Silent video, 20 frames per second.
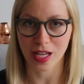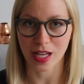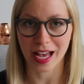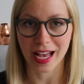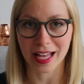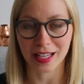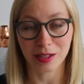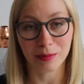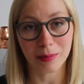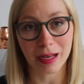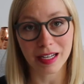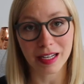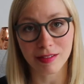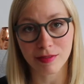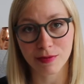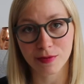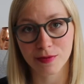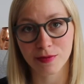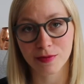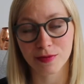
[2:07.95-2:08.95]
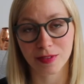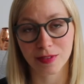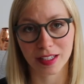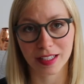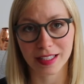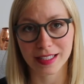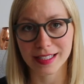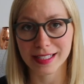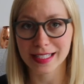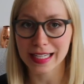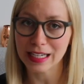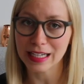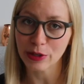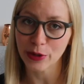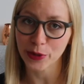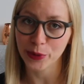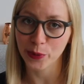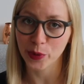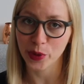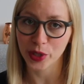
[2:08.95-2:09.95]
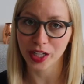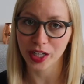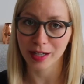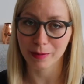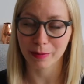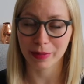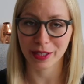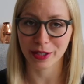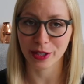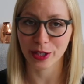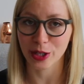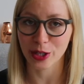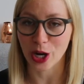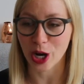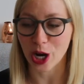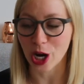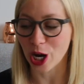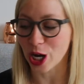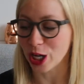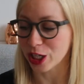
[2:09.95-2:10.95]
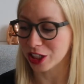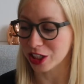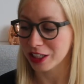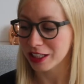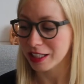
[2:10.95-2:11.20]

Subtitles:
And you might have seen her work appear on